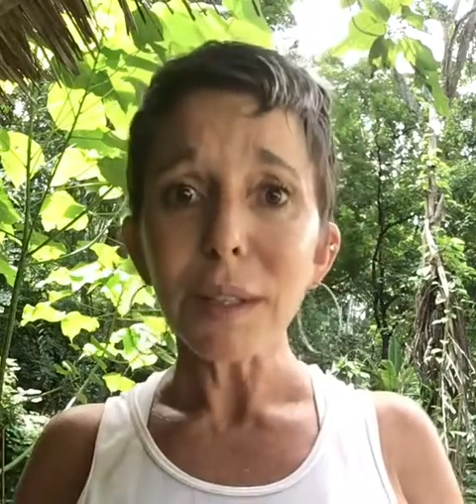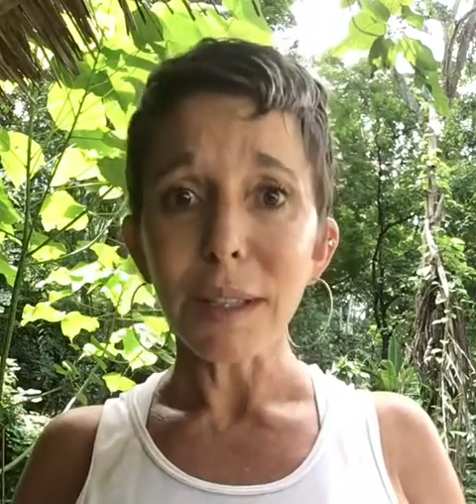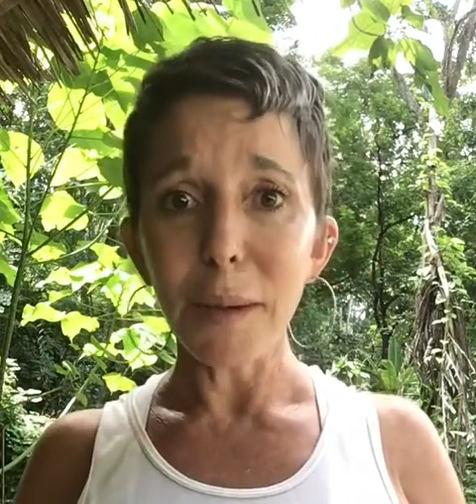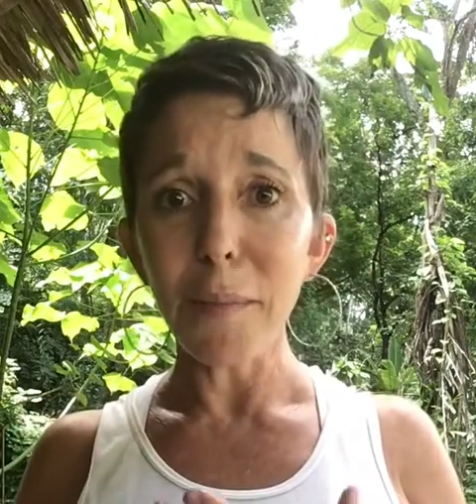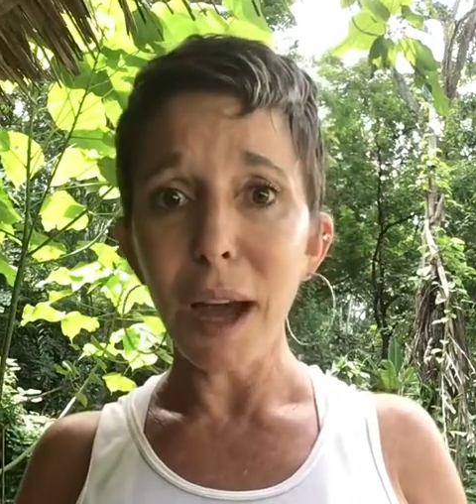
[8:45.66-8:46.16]

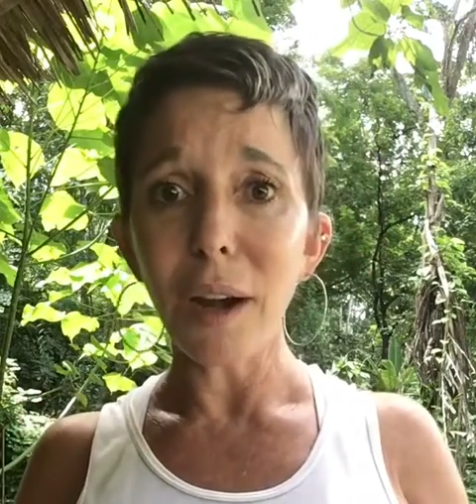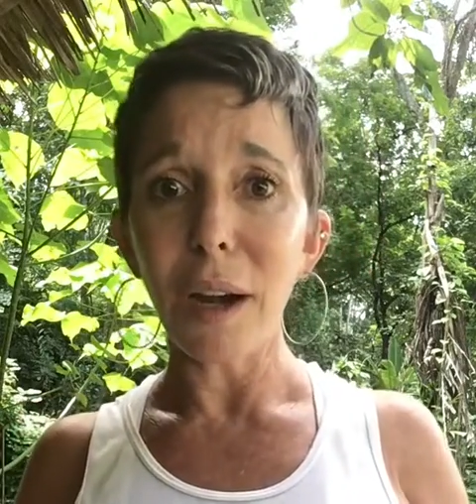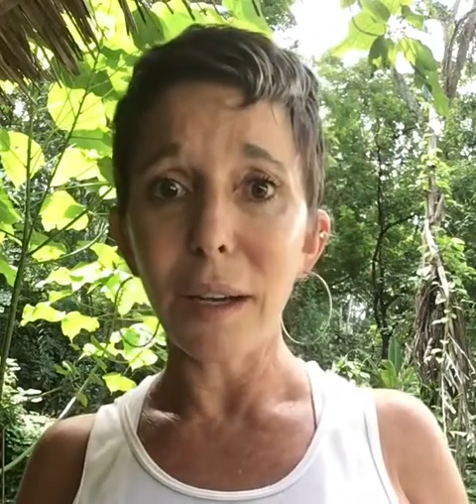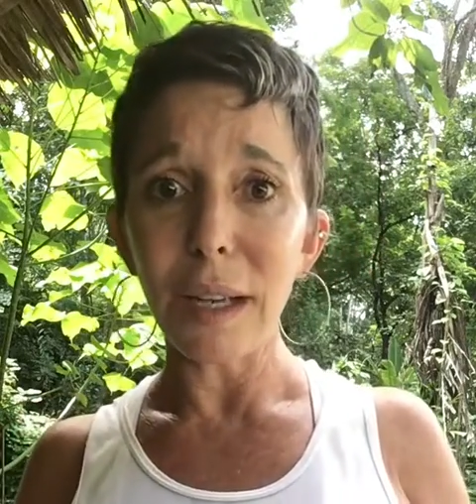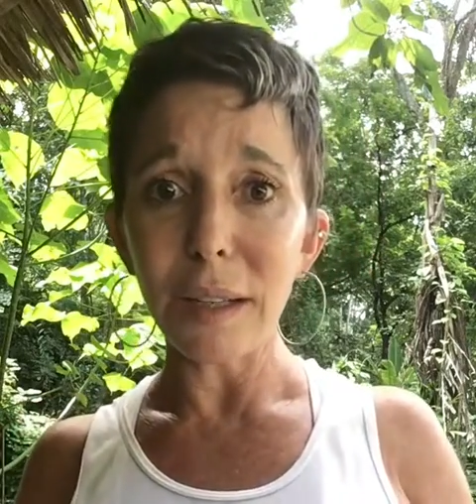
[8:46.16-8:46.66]
get better
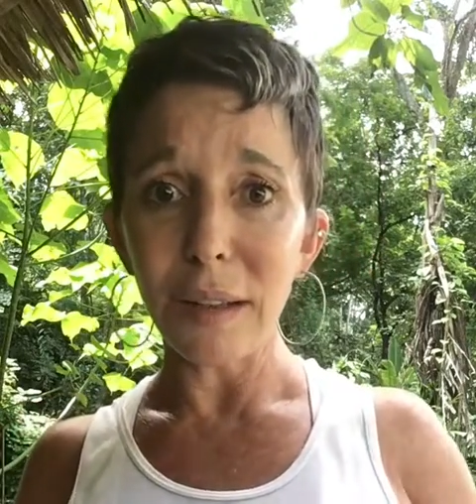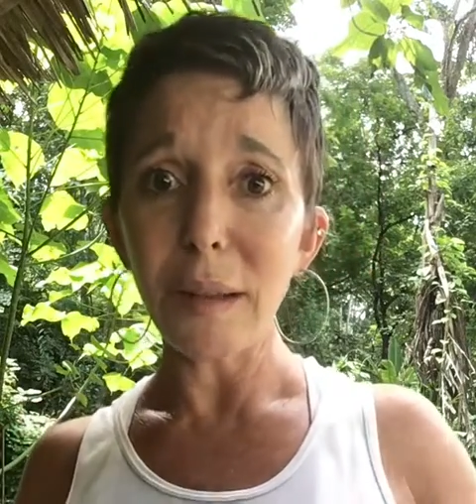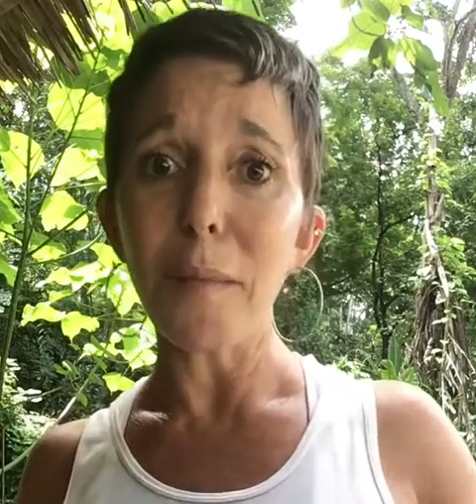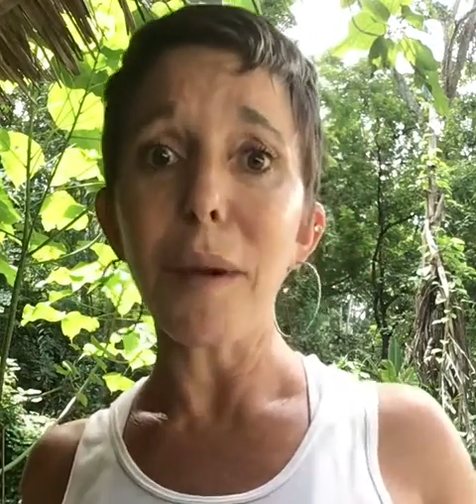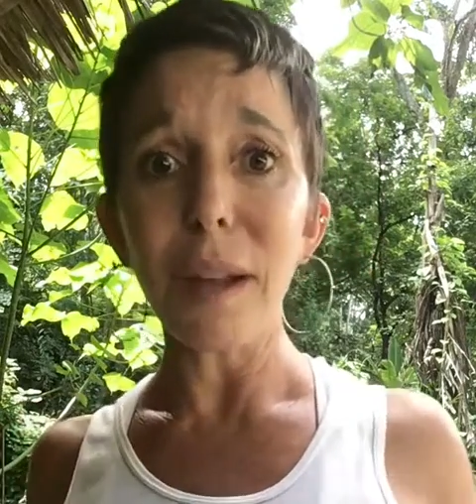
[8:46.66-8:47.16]
and get to
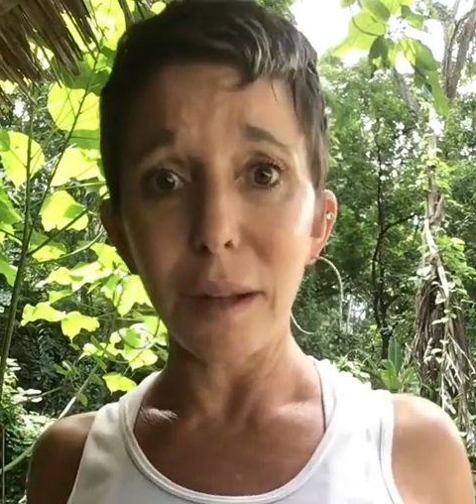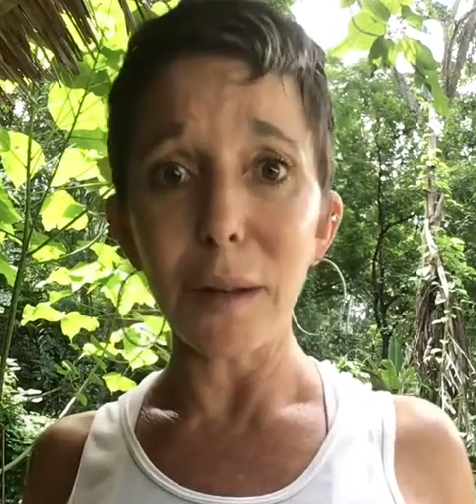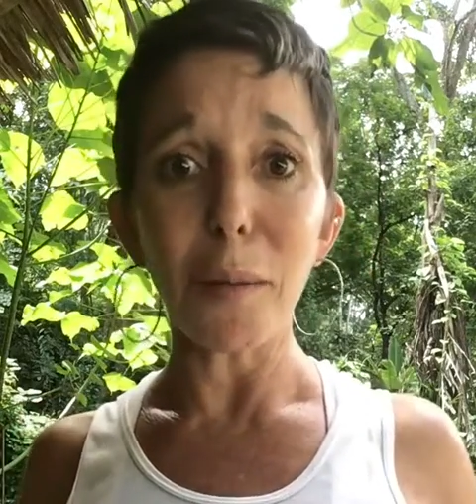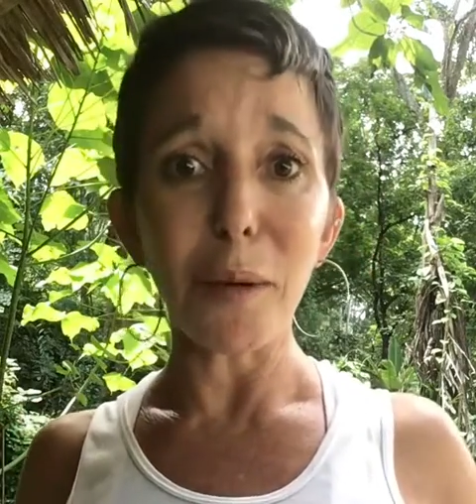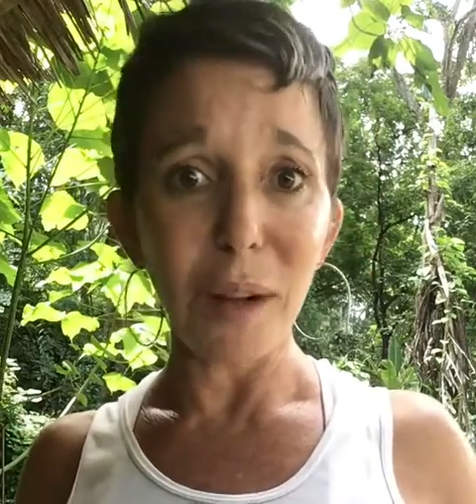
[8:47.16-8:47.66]
somebody,
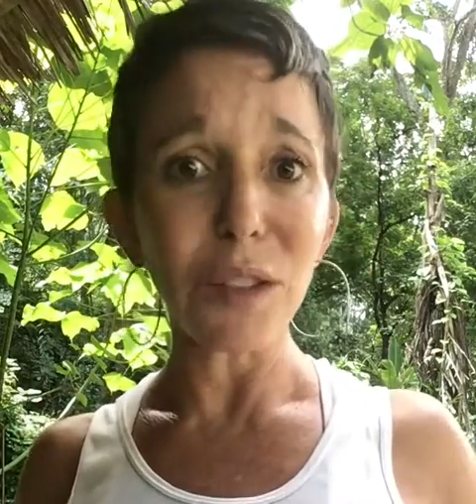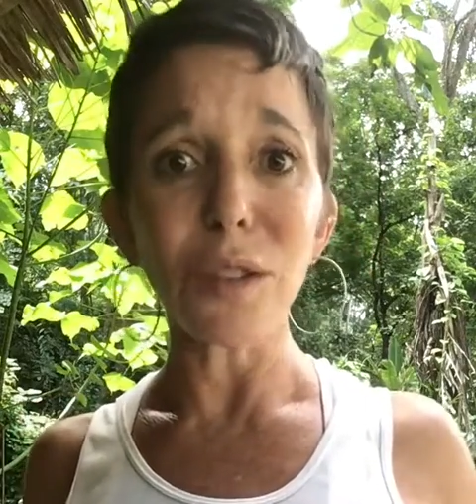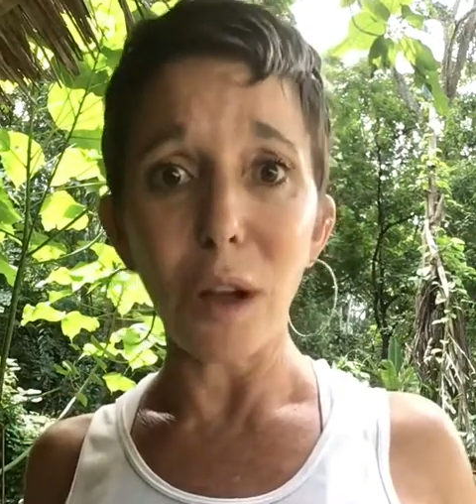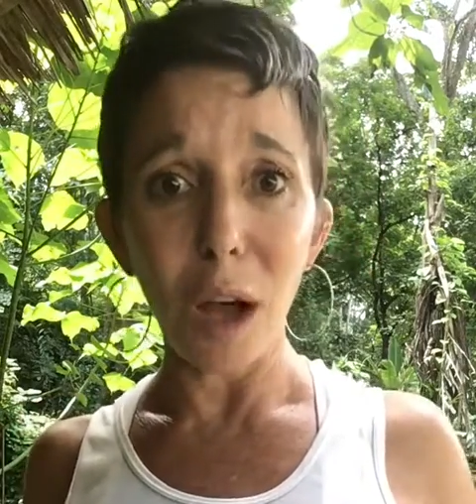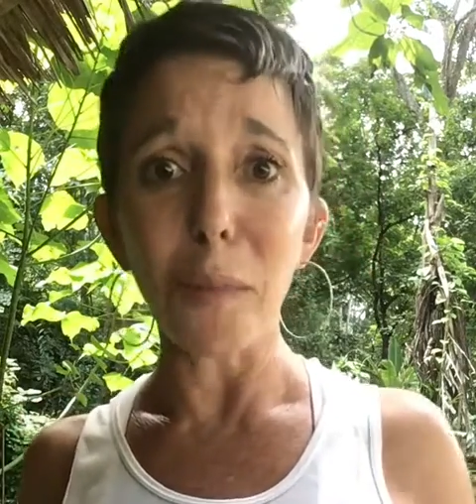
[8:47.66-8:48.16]
you know,
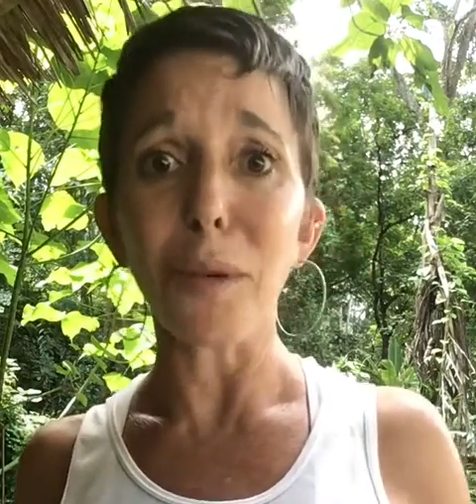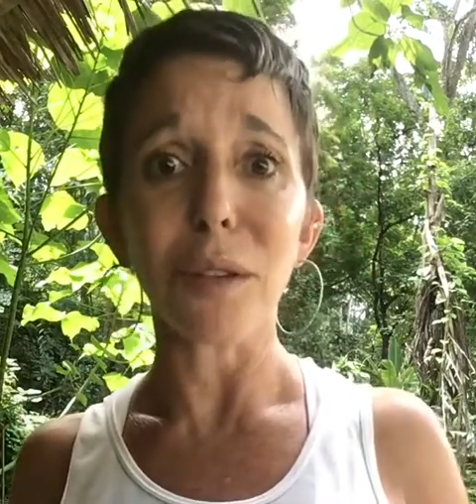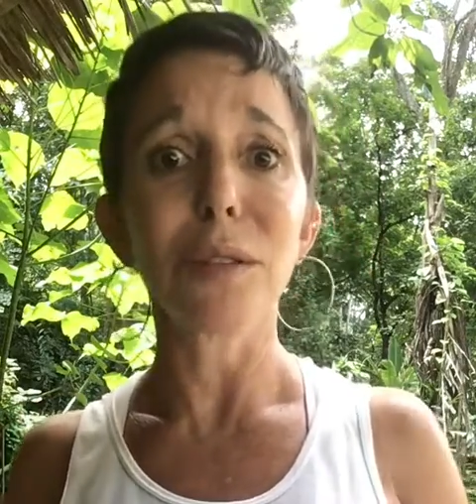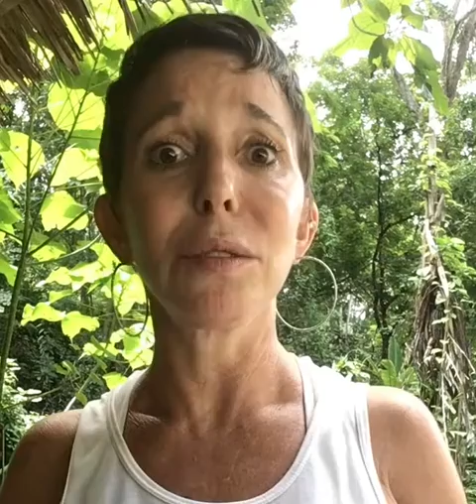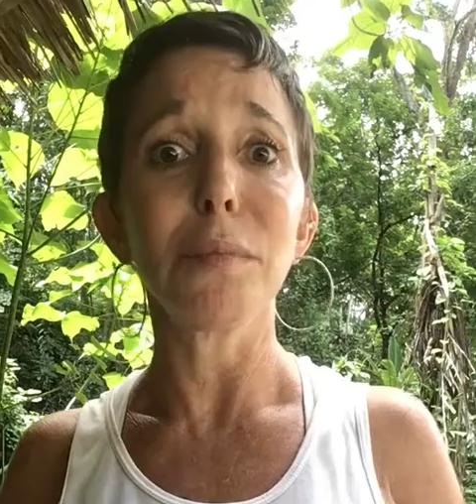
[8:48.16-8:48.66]
professional help,
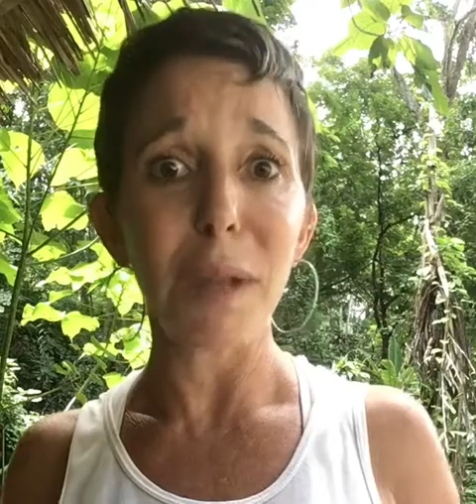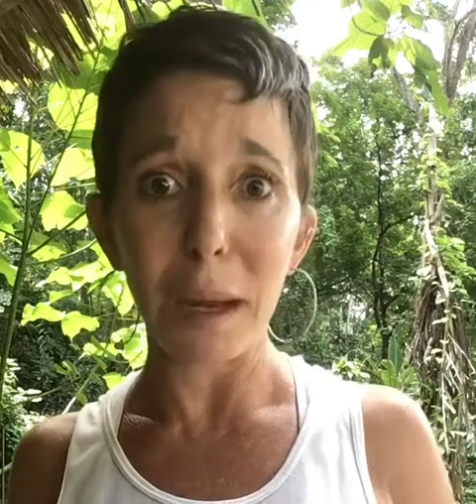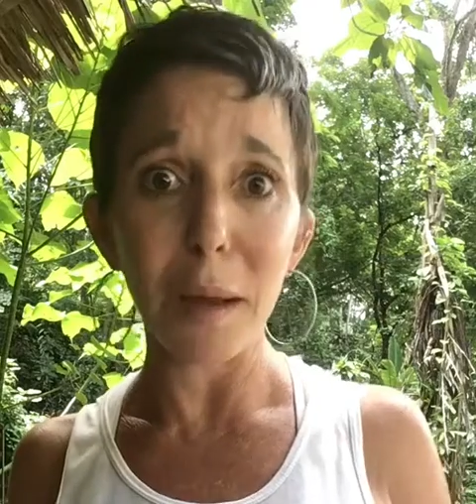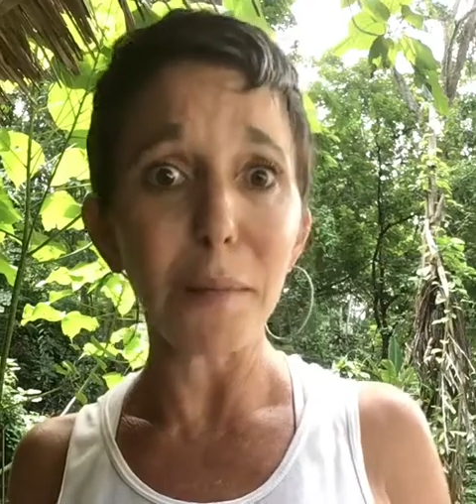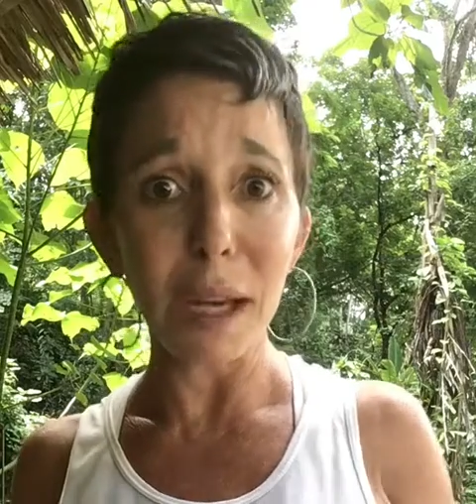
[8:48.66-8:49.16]
or to a
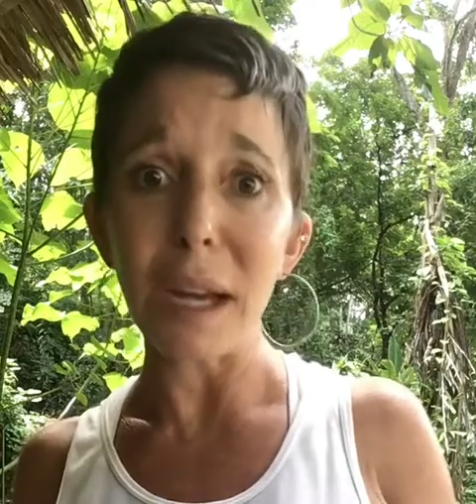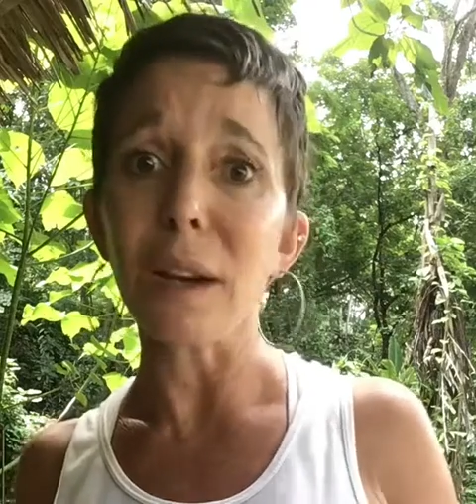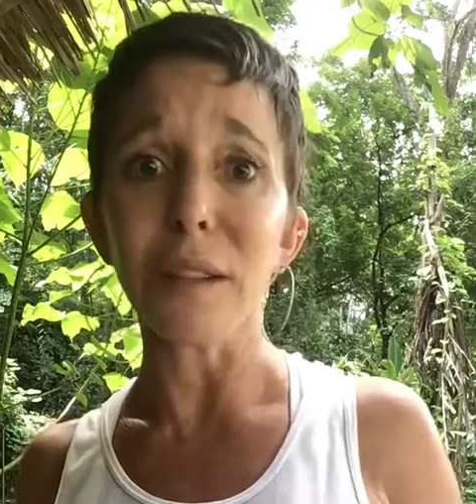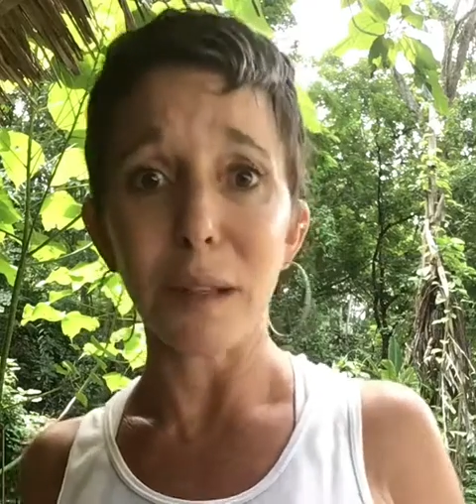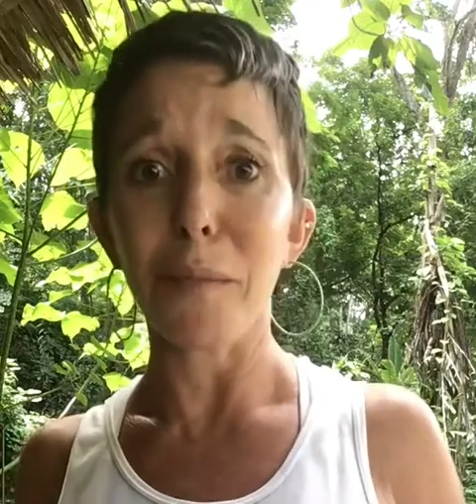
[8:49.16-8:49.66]

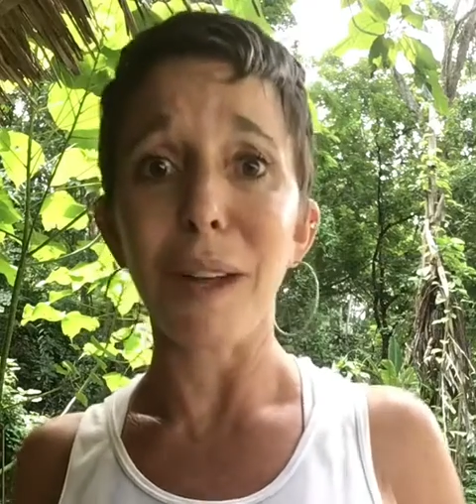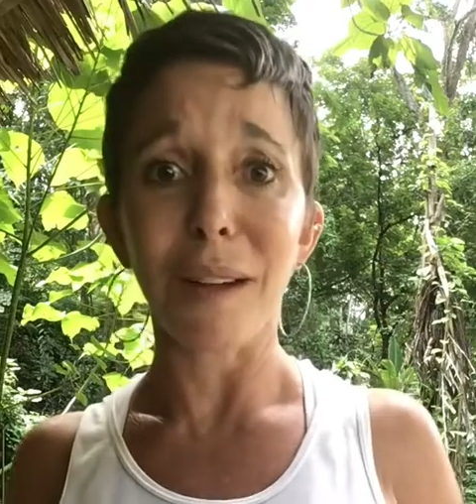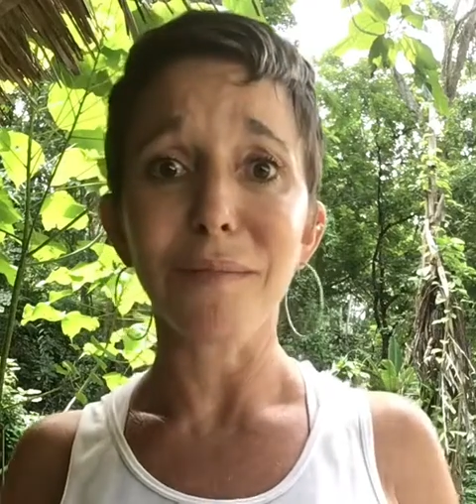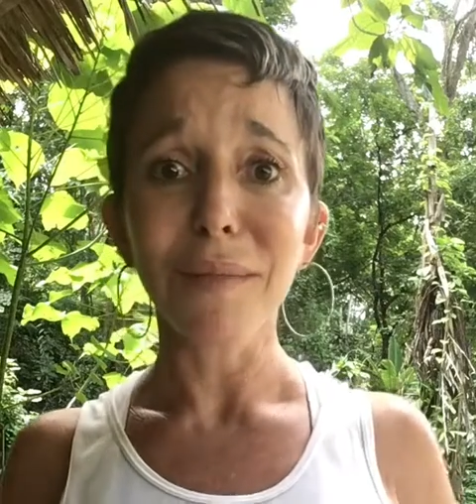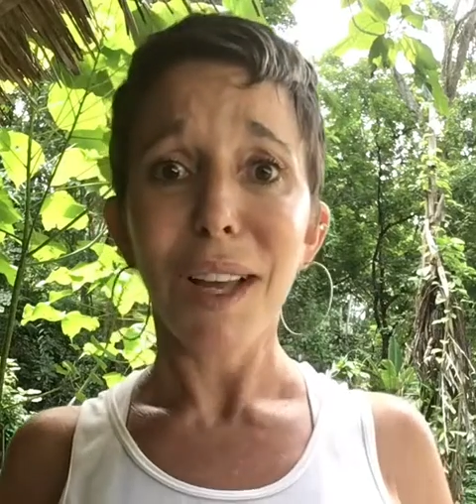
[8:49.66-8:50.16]
meeting or something.